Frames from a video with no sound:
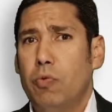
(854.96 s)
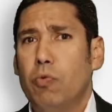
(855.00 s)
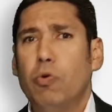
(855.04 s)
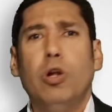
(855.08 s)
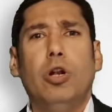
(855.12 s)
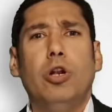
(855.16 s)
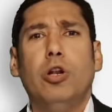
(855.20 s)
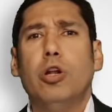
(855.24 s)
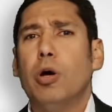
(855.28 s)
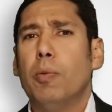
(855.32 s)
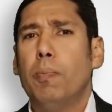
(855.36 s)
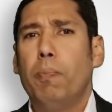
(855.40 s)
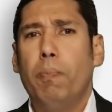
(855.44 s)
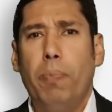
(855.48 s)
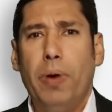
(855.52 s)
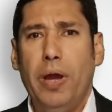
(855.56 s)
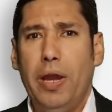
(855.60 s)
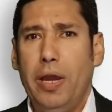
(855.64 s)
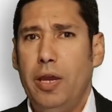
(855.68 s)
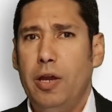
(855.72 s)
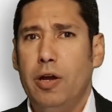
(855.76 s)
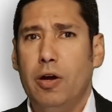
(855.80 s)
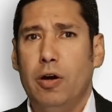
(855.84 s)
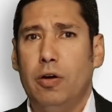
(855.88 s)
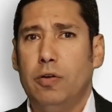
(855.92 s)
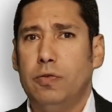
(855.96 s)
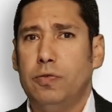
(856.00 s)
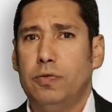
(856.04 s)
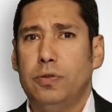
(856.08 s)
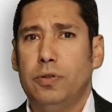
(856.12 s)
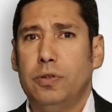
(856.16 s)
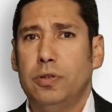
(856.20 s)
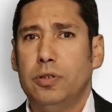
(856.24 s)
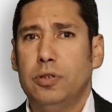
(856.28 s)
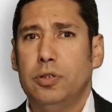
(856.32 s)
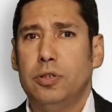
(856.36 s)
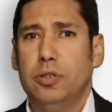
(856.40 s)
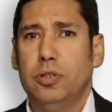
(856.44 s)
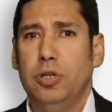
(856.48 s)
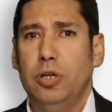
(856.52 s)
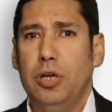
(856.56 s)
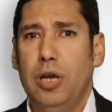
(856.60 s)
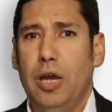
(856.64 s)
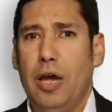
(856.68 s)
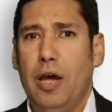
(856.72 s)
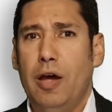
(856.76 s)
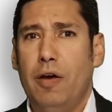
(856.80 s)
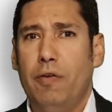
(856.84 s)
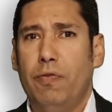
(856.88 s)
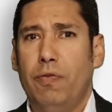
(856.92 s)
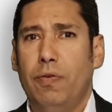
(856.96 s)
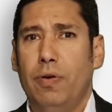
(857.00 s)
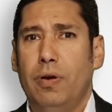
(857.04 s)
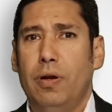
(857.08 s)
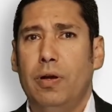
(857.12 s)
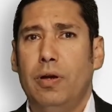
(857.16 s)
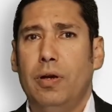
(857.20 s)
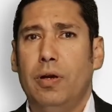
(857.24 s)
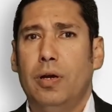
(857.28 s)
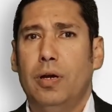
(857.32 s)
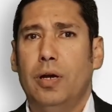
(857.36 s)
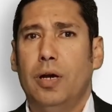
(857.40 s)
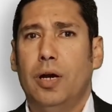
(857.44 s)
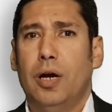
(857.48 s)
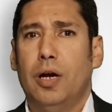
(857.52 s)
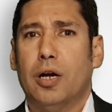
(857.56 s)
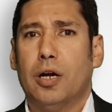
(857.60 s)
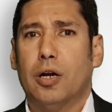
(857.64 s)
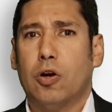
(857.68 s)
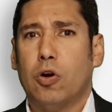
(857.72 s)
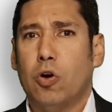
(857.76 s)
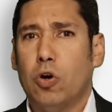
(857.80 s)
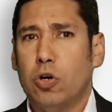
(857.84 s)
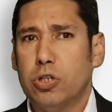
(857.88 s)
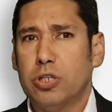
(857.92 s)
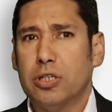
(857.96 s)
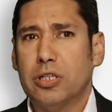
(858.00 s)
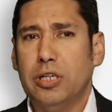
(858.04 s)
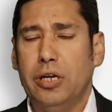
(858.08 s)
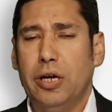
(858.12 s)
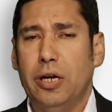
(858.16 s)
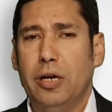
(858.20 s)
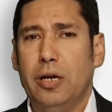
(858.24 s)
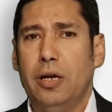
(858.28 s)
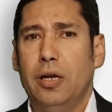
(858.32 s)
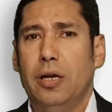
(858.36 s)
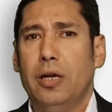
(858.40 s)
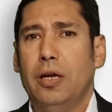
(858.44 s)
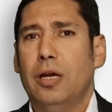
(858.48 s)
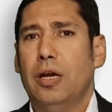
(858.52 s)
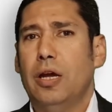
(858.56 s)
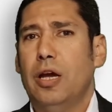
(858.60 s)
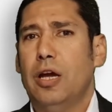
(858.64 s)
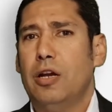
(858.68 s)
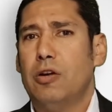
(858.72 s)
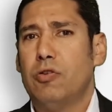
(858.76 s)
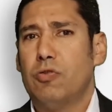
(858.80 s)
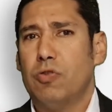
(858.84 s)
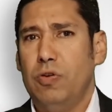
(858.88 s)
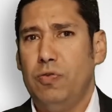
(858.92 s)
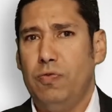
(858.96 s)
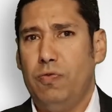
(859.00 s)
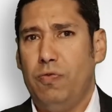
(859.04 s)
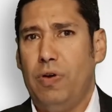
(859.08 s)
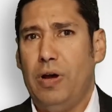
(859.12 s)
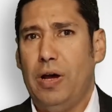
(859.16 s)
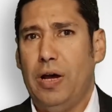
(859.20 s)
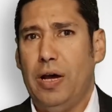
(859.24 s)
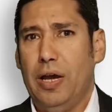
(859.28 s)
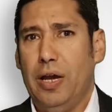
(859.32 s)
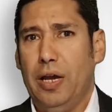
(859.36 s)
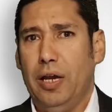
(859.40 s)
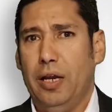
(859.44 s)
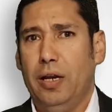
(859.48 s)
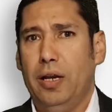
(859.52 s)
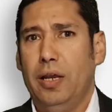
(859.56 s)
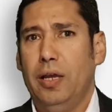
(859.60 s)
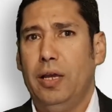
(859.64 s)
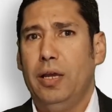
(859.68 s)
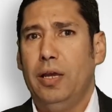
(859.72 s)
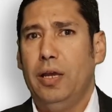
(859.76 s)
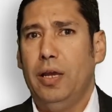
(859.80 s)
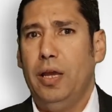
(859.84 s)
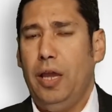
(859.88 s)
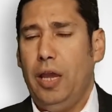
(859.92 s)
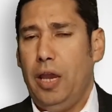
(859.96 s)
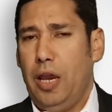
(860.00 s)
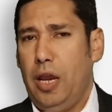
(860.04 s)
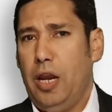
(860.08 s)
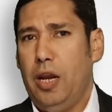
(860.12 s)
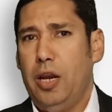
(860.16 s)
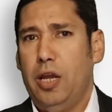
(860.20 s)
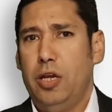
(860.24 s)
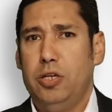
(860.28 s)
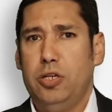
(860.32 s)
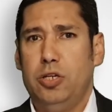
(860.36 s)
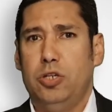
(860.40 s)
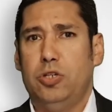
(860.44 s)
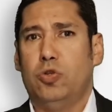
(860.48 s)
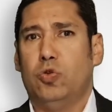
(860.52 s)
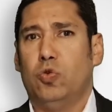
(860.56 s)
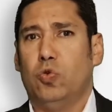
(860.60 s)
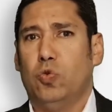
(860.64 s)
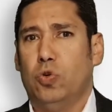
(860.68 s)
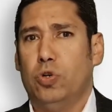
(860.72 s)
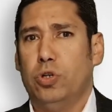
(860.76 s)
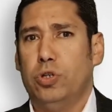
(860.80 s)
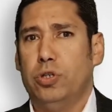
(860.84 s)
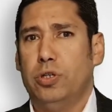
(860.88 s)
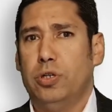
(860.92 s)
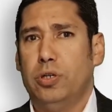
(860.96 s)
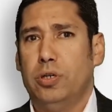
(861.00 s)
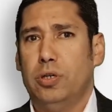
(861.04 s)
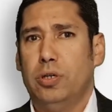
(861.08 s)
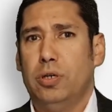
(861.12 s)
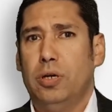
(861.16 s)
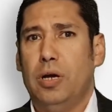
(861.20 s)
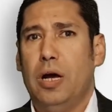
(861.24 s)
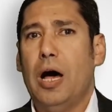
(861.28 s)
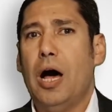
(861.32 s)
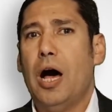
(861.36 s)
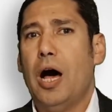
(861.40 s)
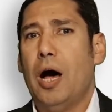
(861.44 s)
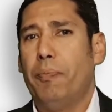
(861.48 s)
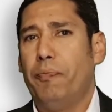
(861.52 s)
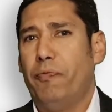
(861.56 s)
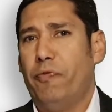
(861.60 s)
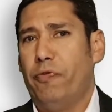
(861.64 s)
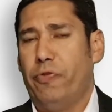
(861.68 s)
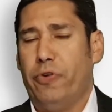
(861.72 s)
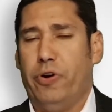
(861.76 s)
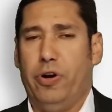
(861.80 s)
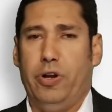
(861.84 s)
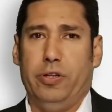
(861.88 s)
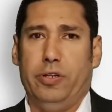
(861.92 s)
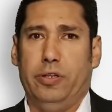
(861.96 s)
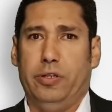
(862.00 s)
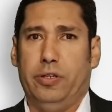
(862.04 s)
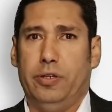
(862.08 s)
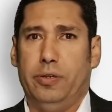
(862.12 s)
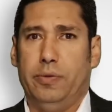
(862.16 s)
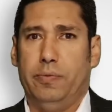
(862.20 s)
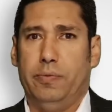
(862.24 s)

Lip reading: will not pay off to have a costlier and refined energy source upfront.